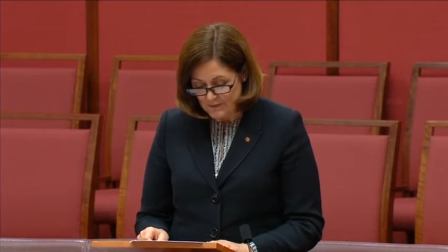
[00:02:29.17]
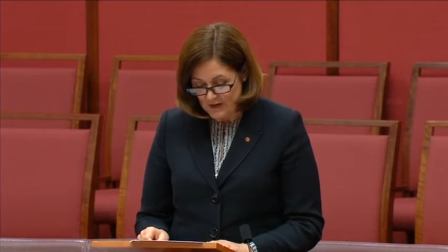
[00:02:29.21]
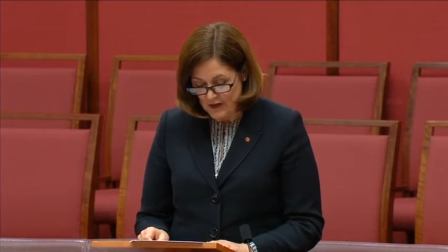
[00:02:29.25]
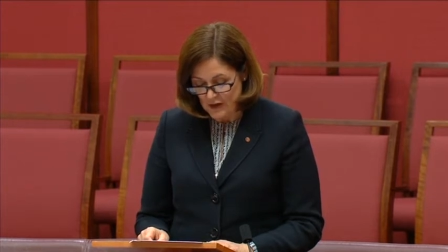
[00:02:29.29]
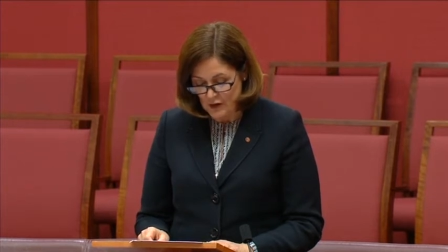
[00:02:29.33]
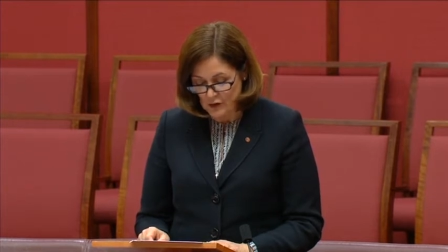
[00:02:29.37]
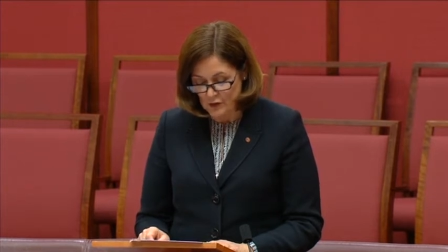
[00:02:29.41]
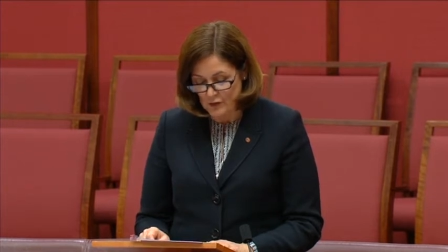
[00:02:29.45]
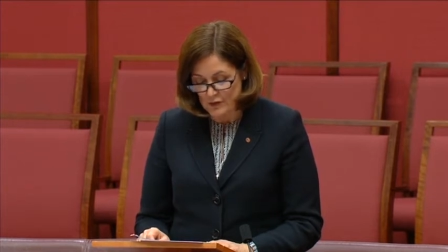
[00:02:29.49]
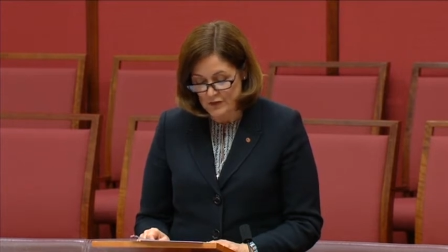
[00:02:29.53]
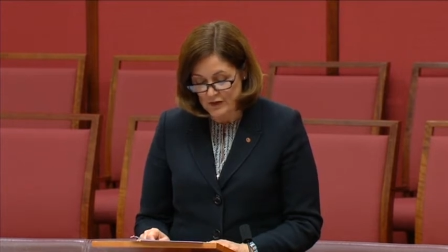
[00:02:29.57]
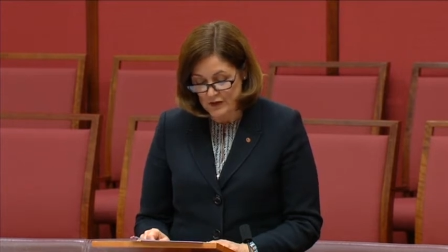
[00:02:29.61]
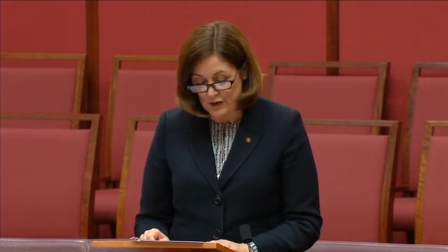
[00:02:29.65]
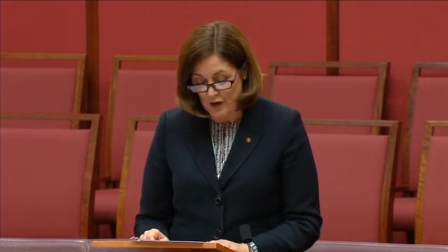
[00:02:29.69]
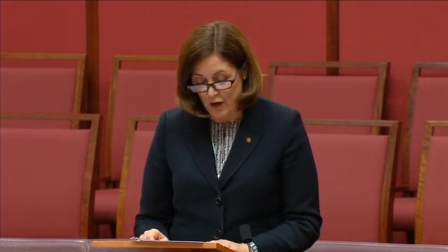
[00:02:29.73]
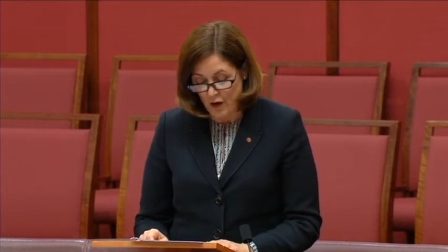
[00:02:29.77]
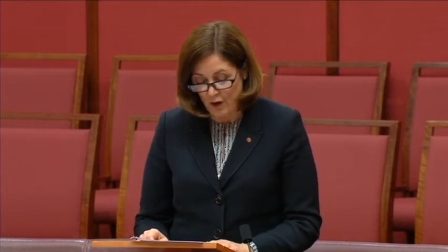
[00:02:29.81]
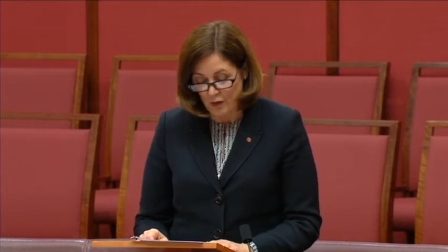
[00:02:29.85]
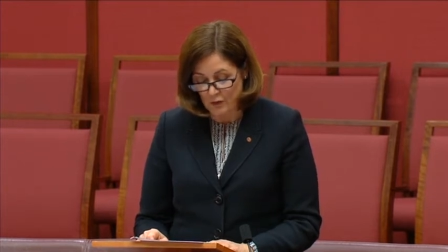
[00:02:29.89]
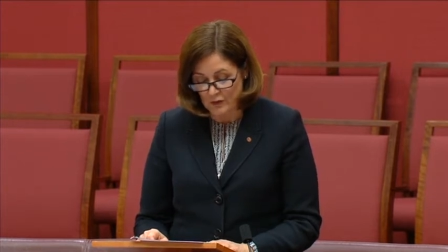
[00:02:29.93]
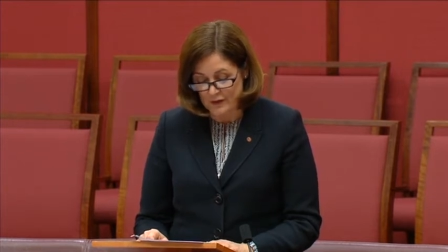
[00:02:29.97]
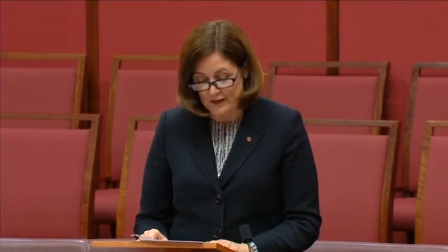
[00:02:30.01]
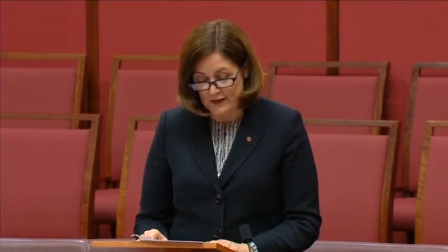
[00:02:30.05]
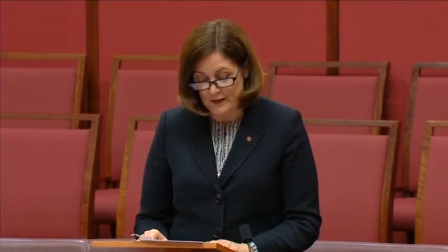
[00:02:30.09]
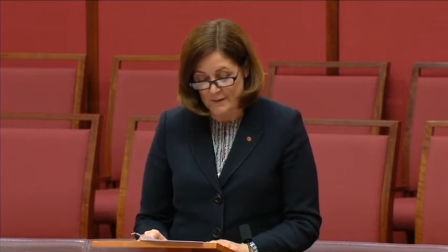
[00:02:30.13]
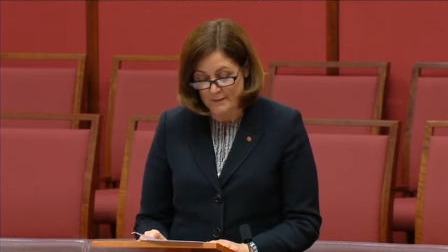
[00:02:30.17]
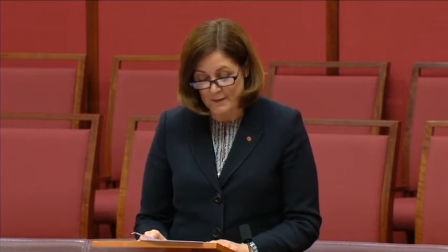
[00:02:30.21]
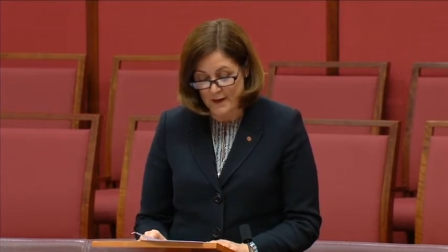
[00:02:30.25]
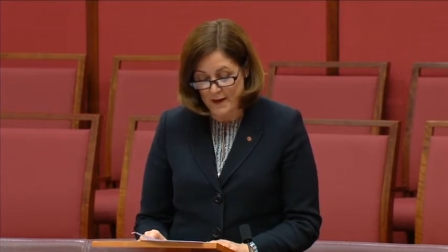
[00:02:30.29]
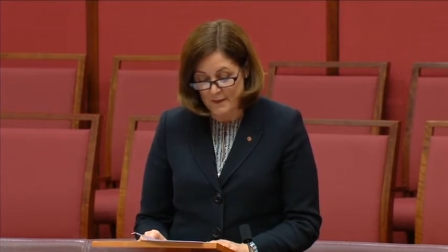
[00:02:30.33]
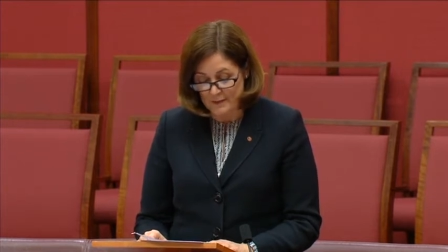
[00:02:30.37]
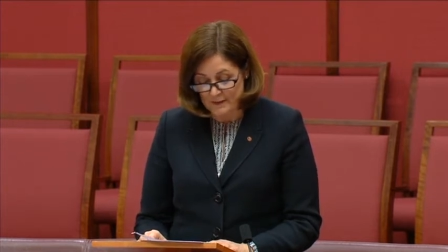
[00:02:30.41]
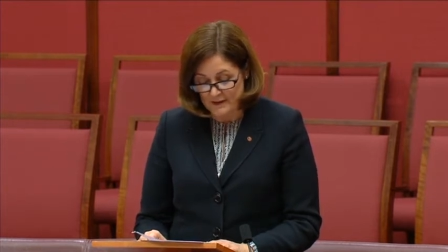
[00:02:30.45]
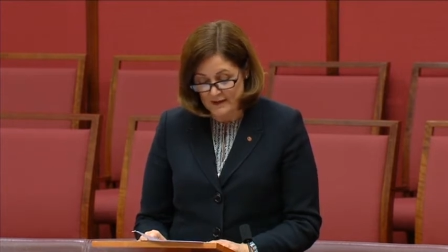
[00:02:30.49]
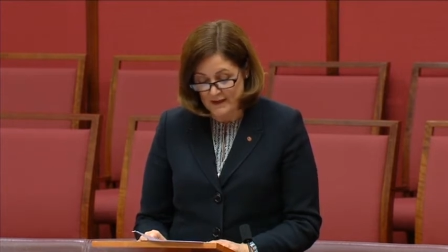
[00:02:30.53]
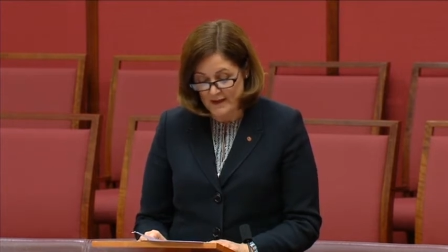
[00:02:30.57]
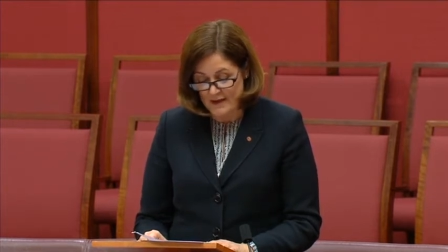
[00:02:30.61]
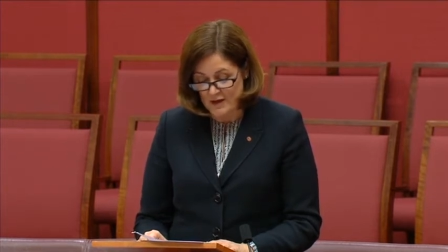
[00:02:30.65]
including holding a
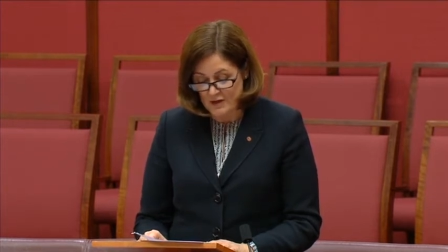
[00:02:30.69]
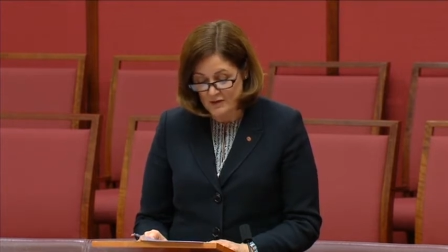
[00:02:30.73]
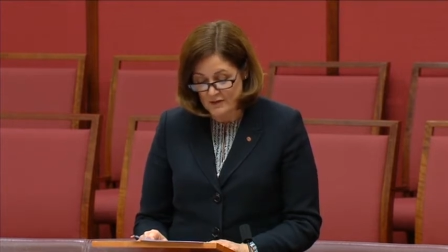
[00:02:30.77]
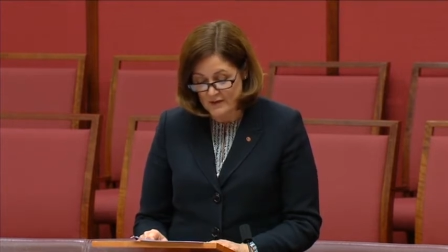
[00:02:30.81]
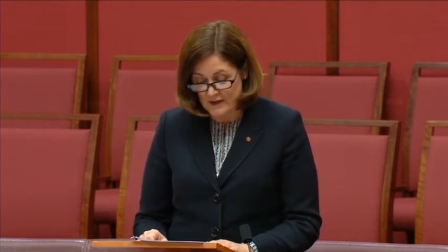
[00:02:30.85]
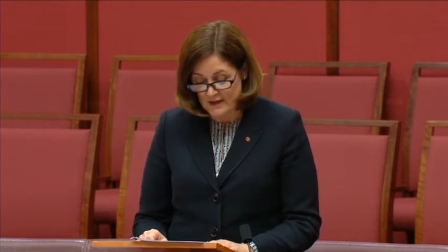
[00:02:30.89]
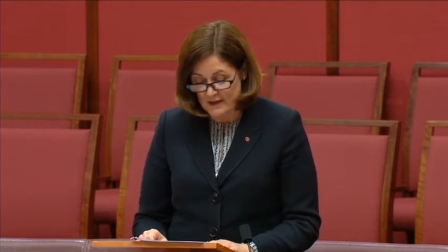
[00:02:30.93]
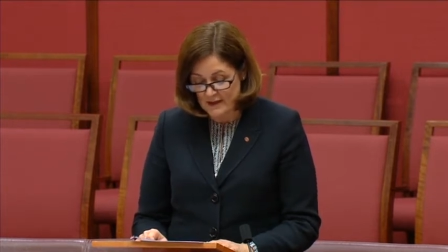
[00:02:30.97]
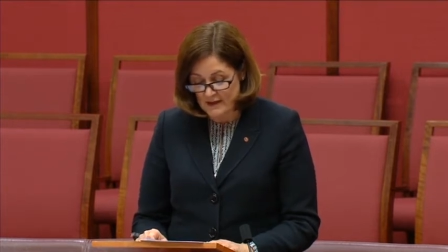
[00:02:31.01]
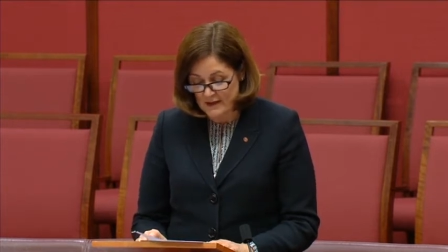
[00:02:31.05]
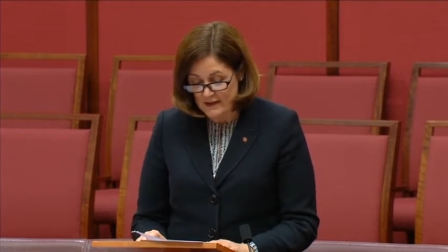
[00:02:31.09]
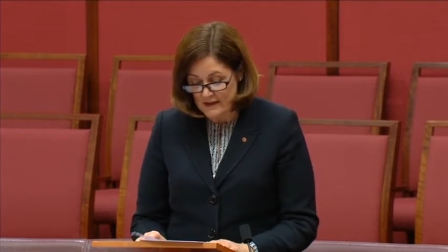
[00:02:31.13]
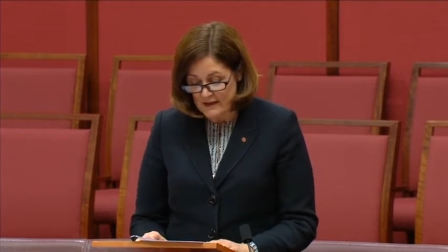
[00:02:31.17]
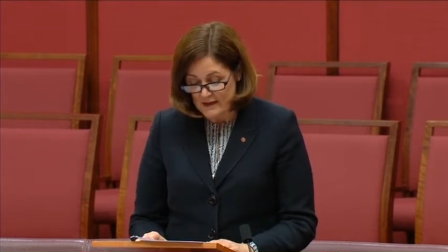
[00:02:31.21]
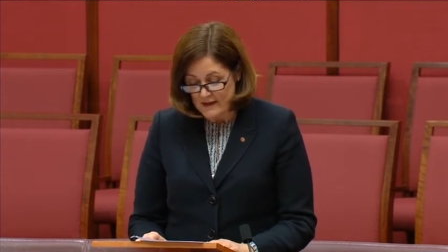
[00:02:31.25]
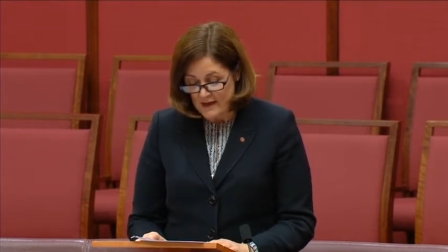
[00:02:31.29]
public hearing